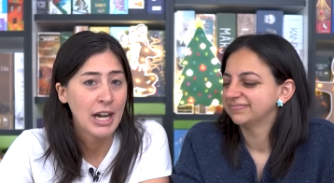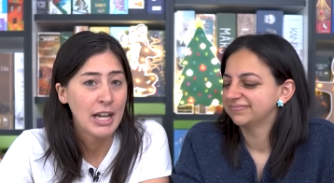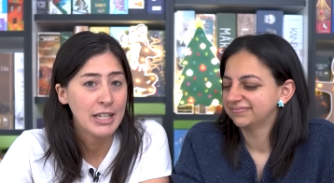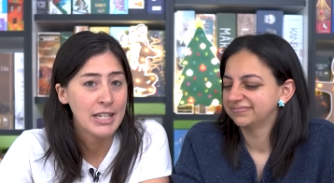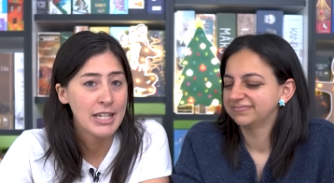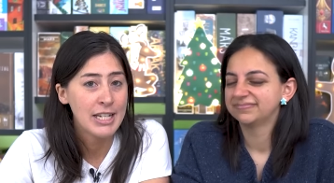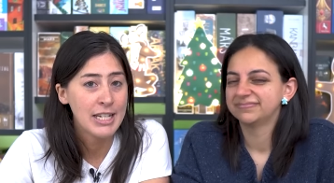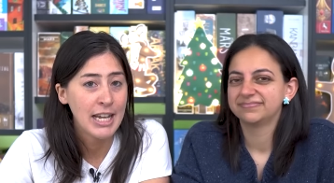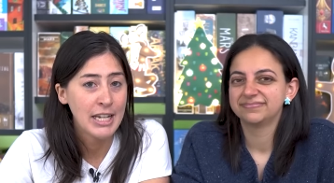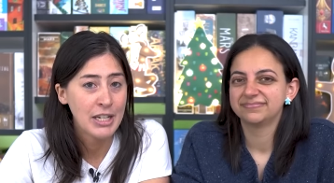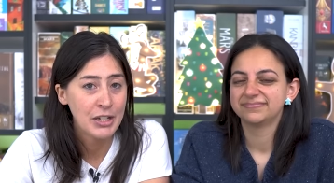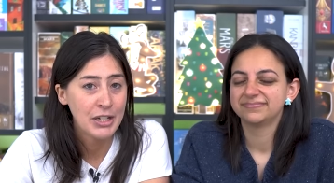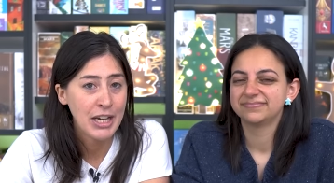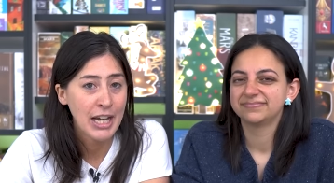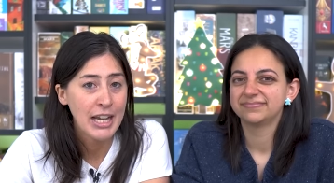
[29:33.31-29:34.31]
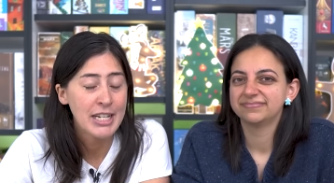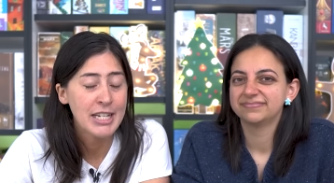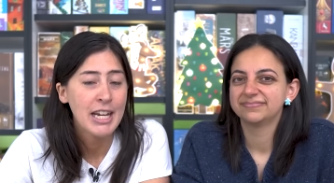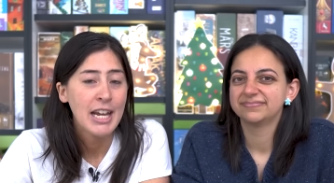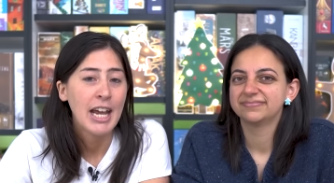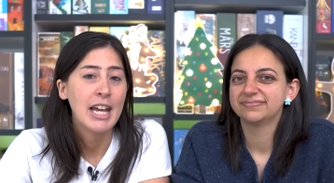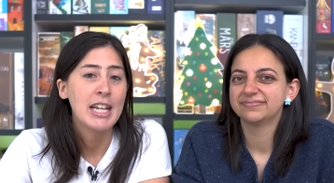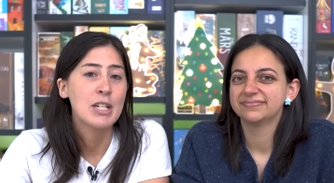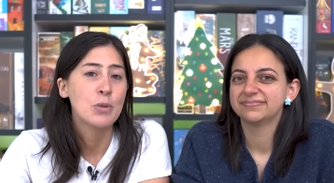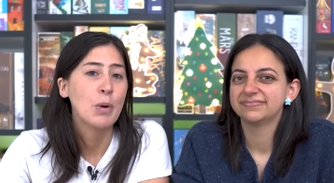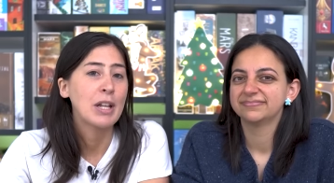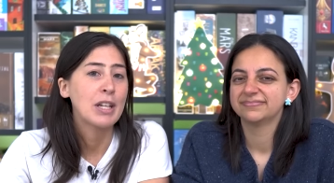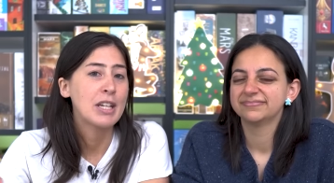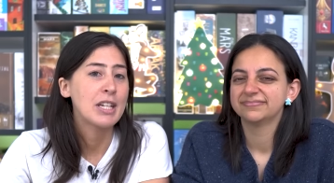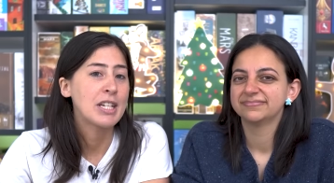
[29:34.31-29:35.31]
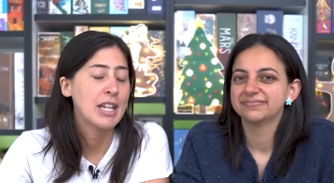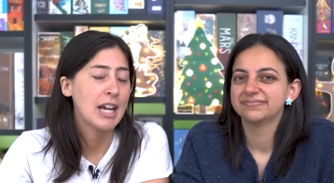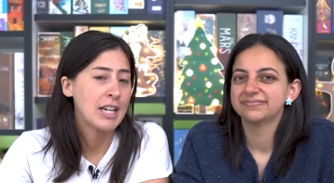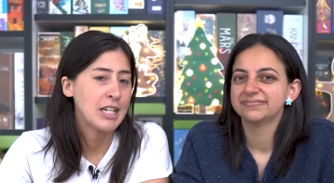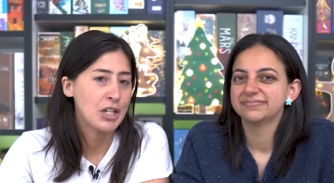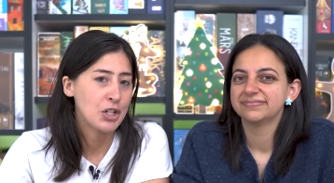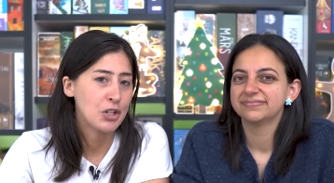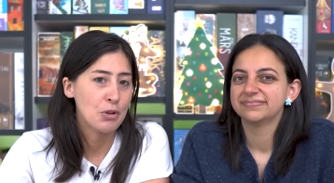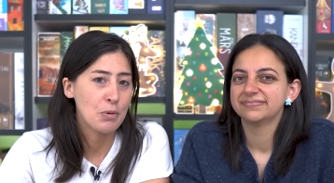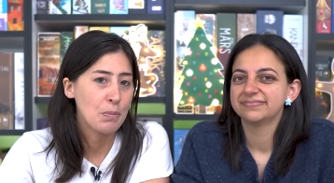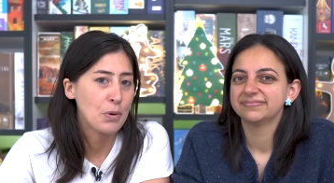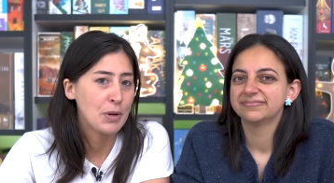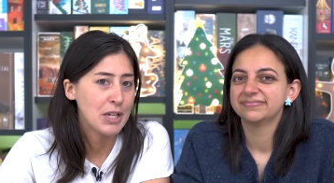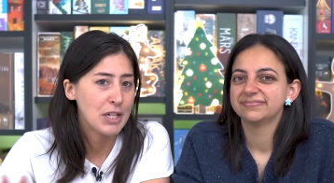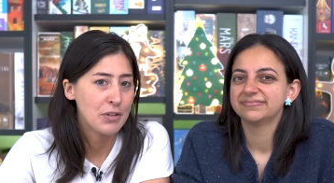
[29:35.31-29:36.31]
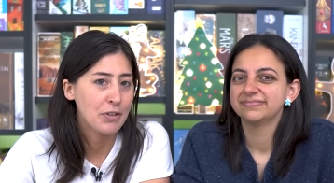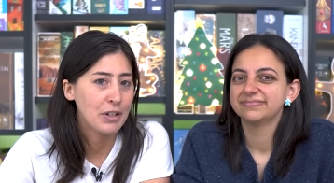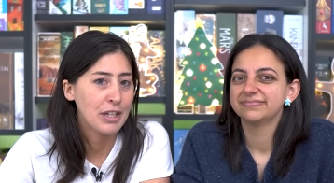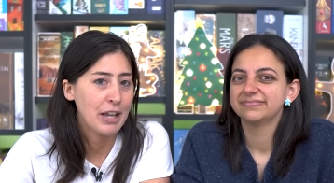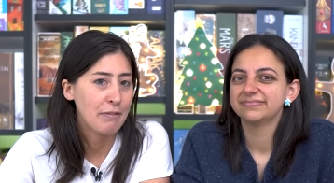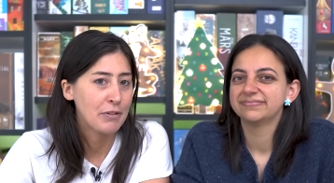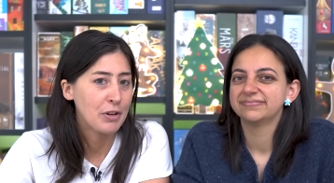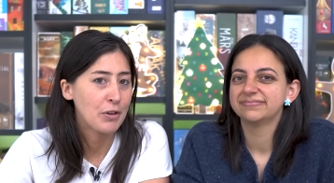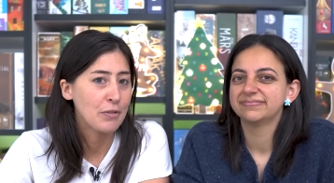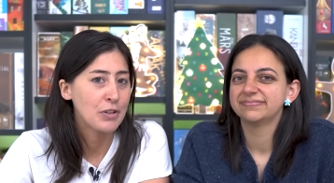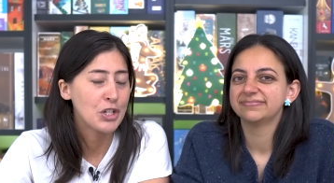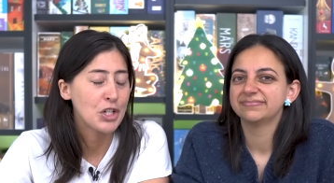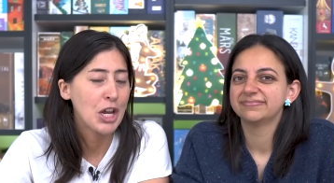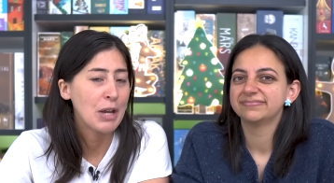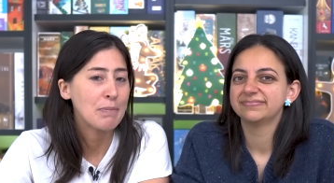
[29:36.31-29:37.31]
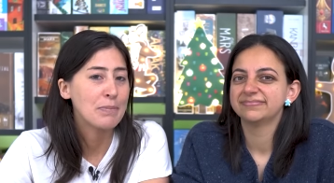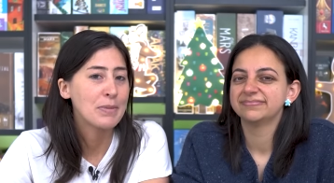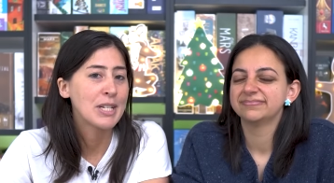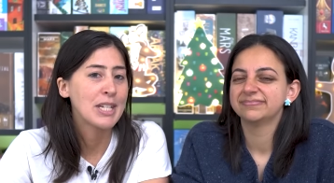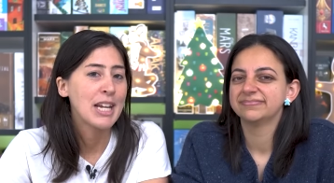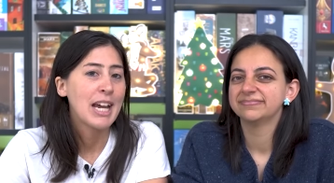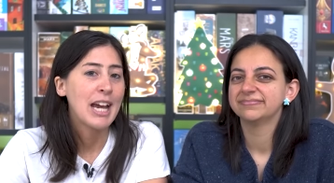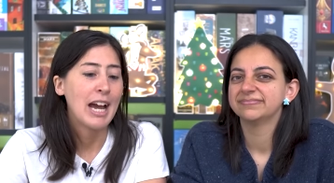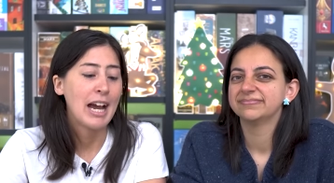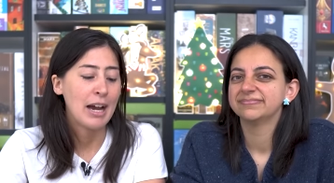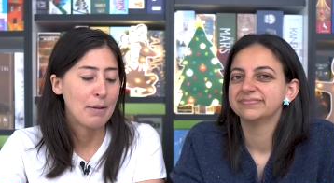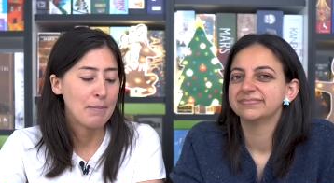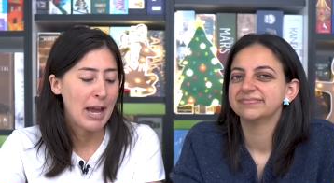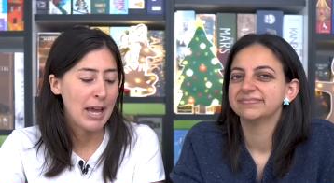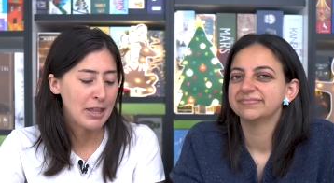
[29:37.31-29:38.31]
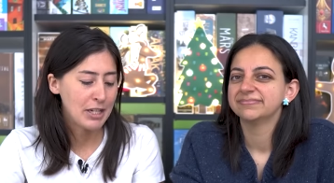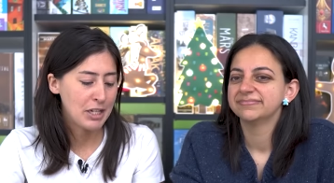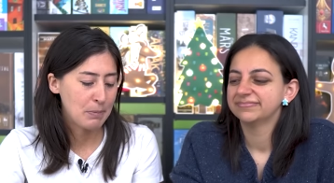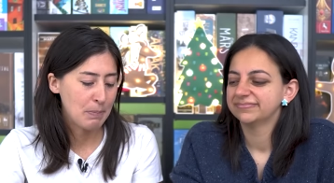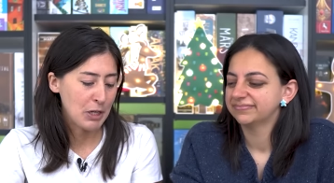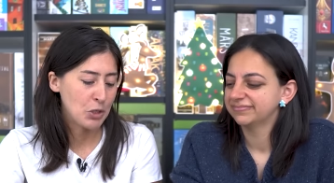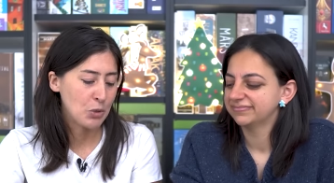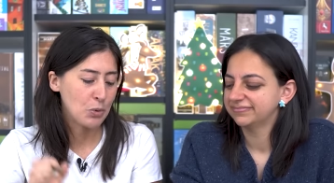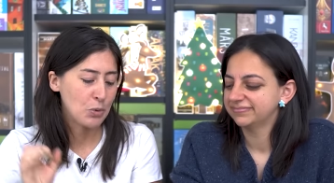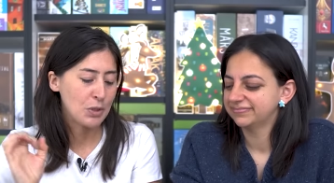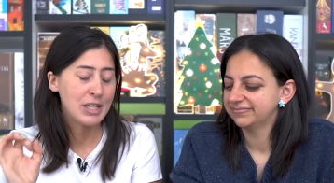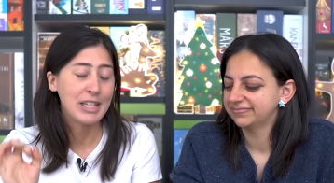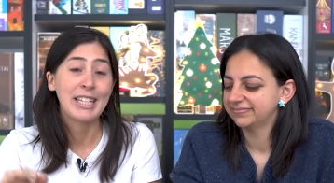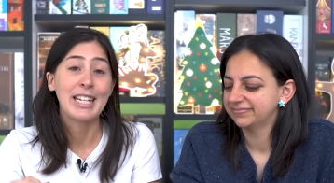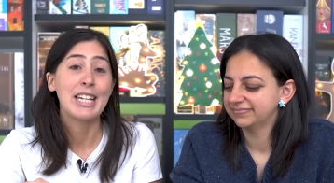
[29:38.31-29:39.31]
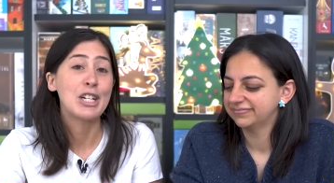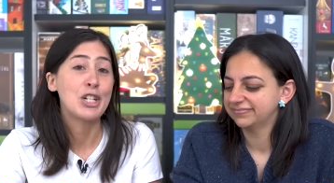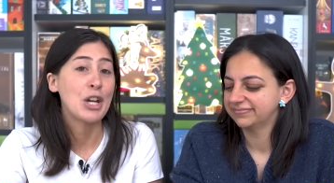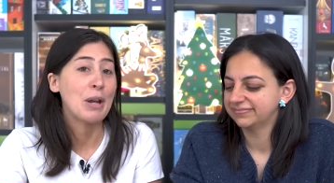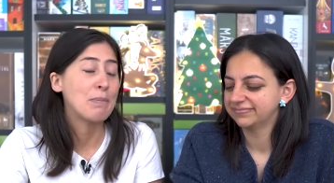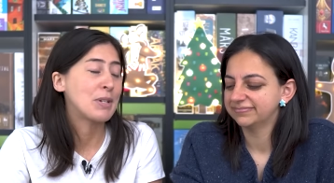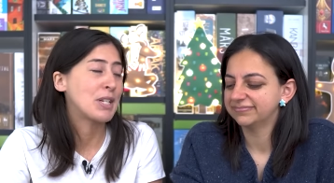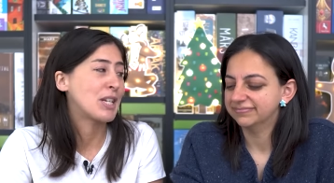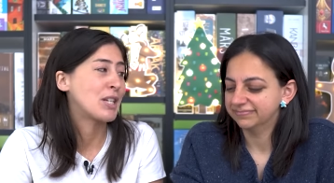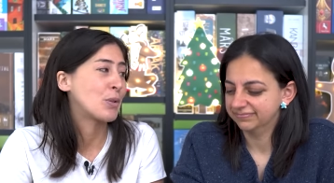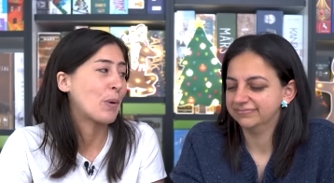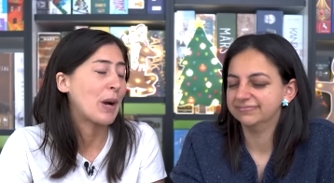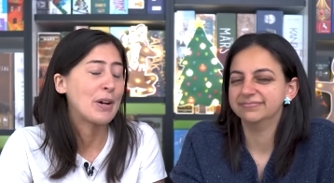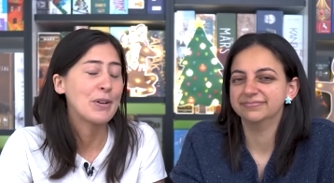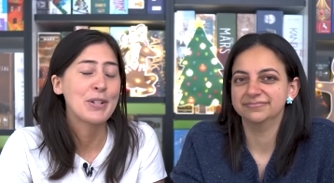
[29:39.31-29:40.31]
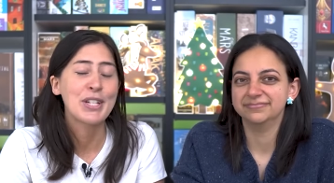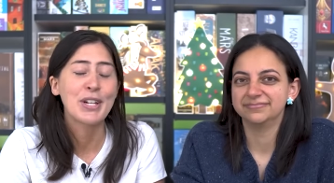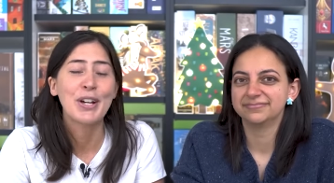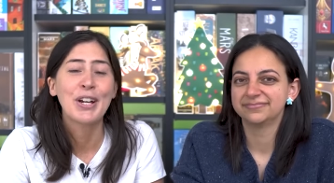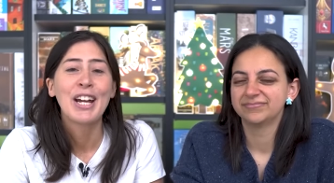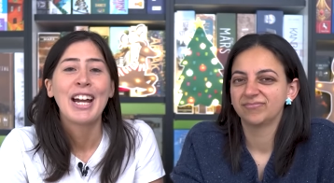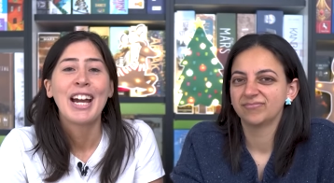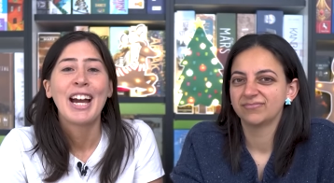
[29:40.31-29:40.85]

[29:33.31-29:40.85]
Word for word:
Speaker 1: colors that you get, as well as additional points for leftover gems um, and the special clear gems as well. Mm. So